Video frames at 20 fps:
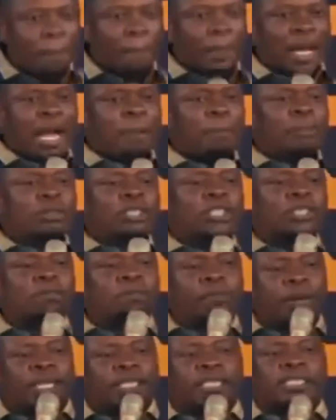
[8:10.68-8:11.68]
the Bible
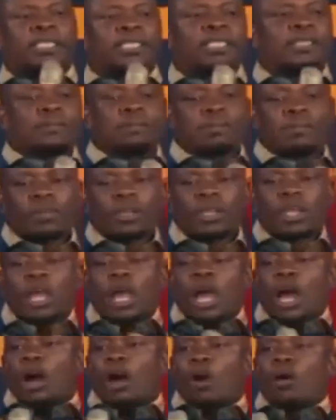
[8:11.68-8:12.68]
speaks
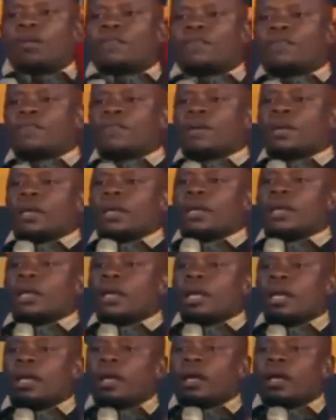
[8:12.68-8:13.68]
of
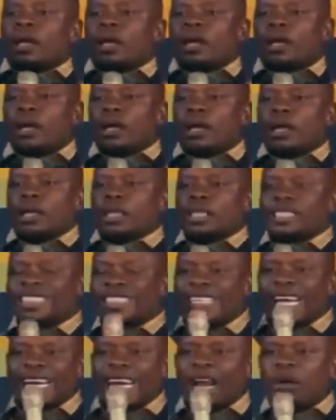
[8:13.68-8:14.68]

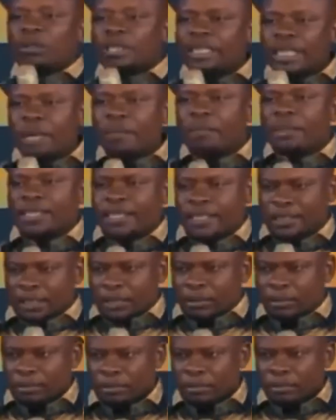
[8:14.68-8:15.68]
surrounding mercy.
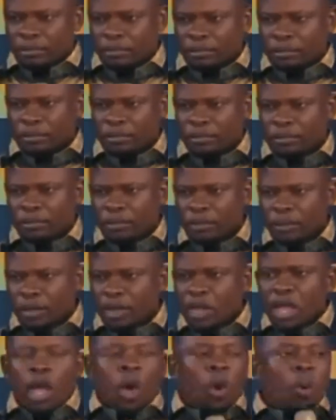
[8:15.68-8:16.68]

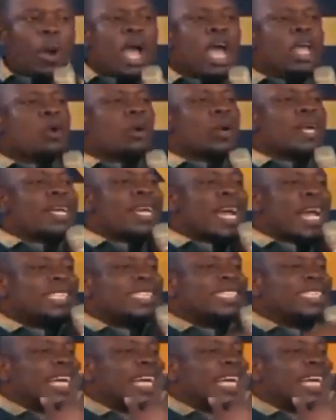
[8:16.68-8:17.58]
Where you get